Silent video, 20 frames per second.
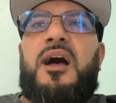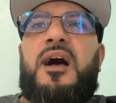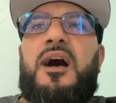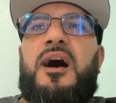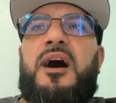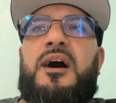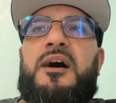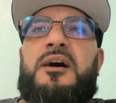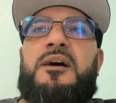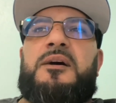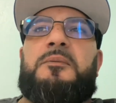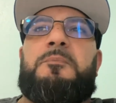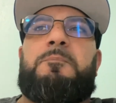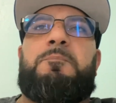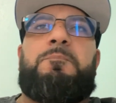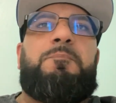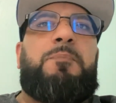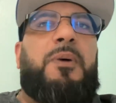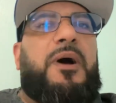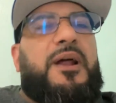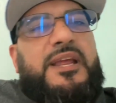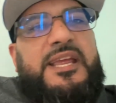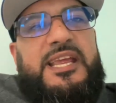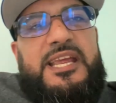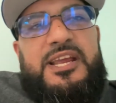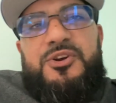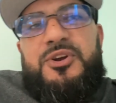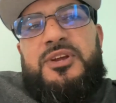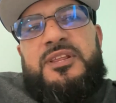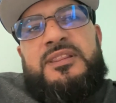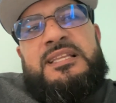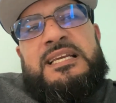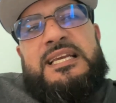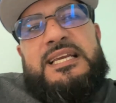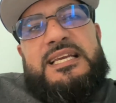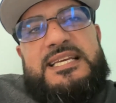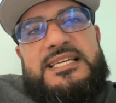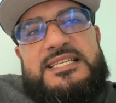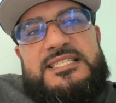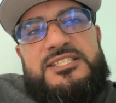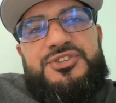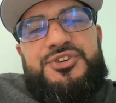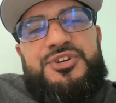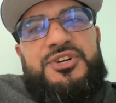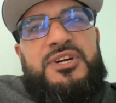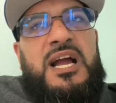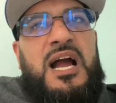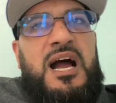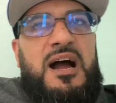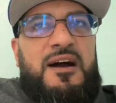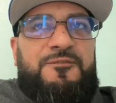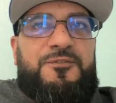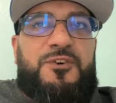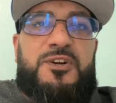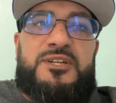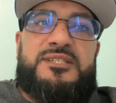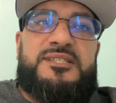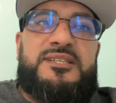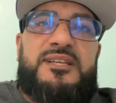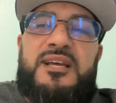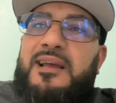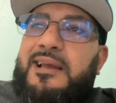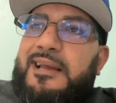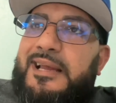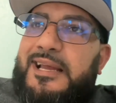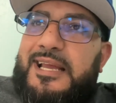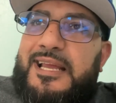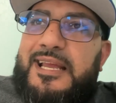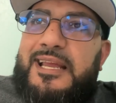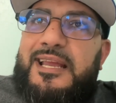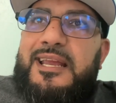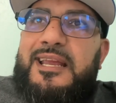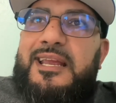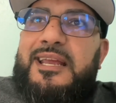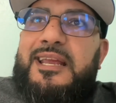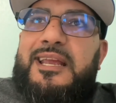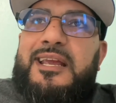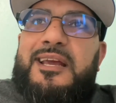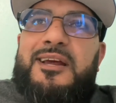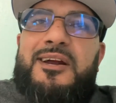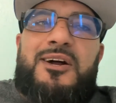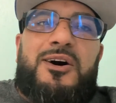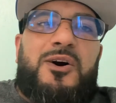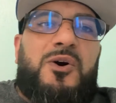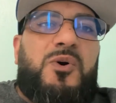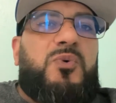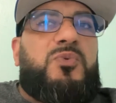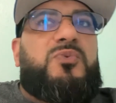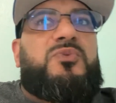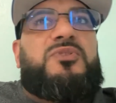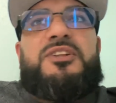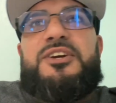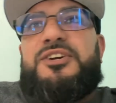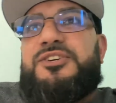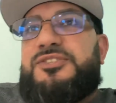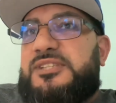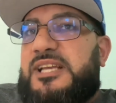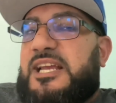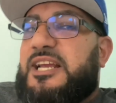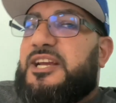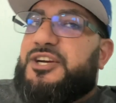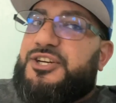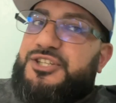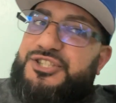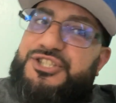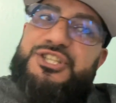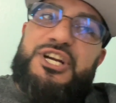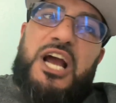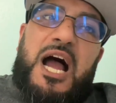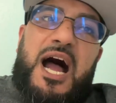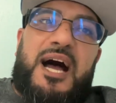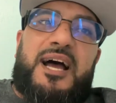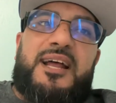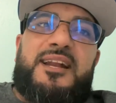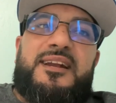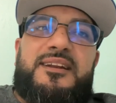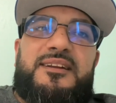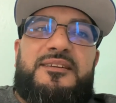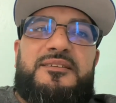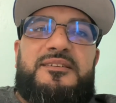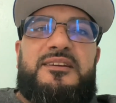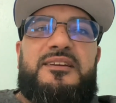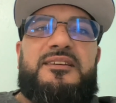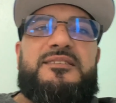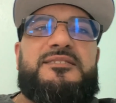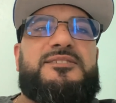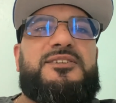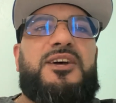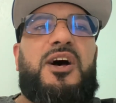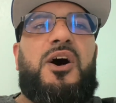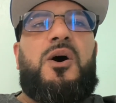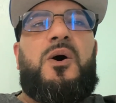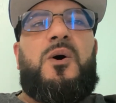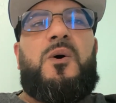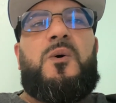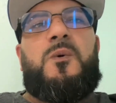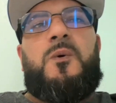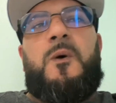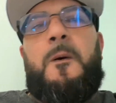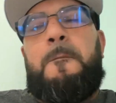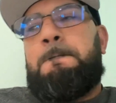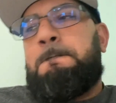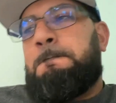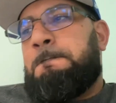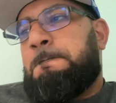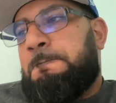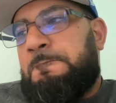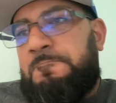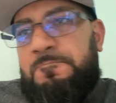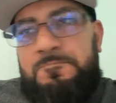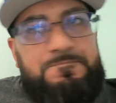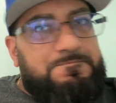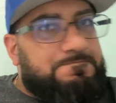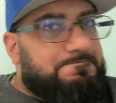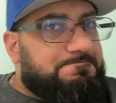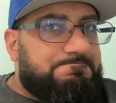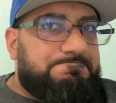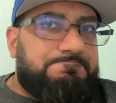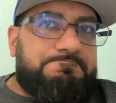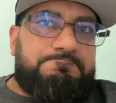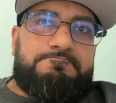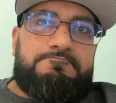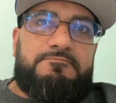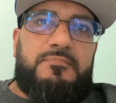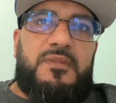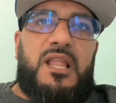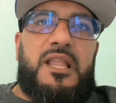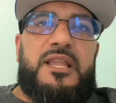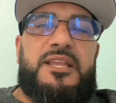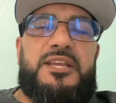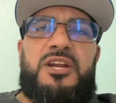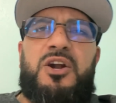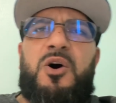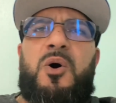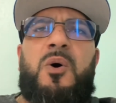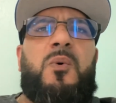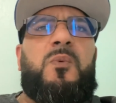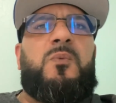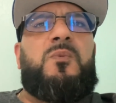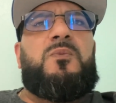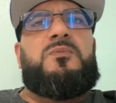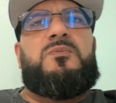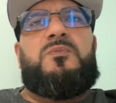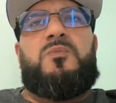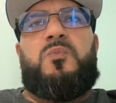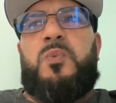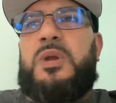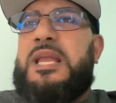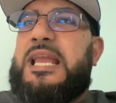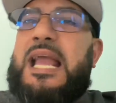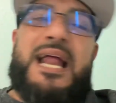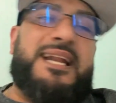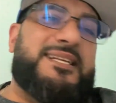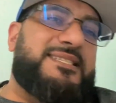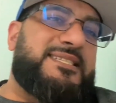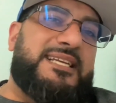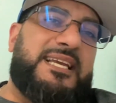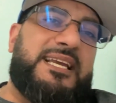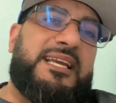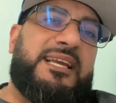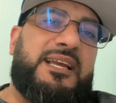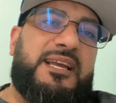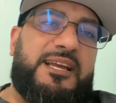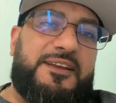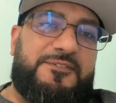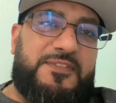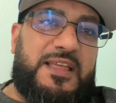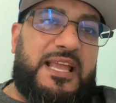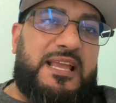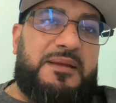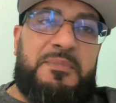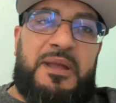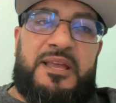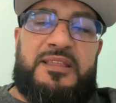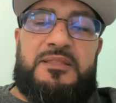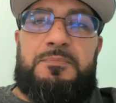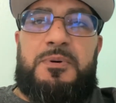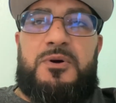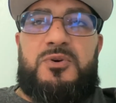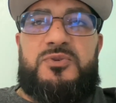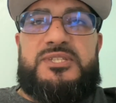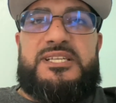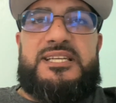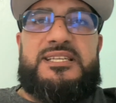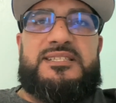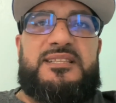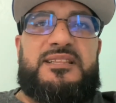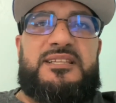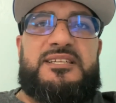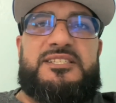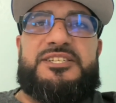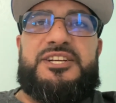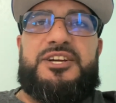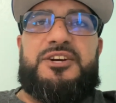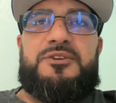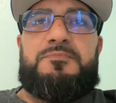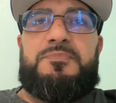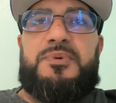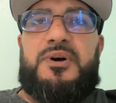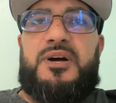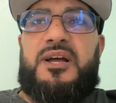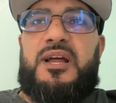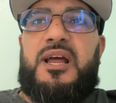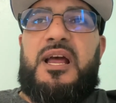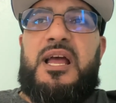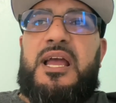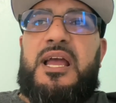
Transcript: But here in the Eastern Conference, you know, there's a good shot. So, you know, we got to see if they can make the postseason this year. But,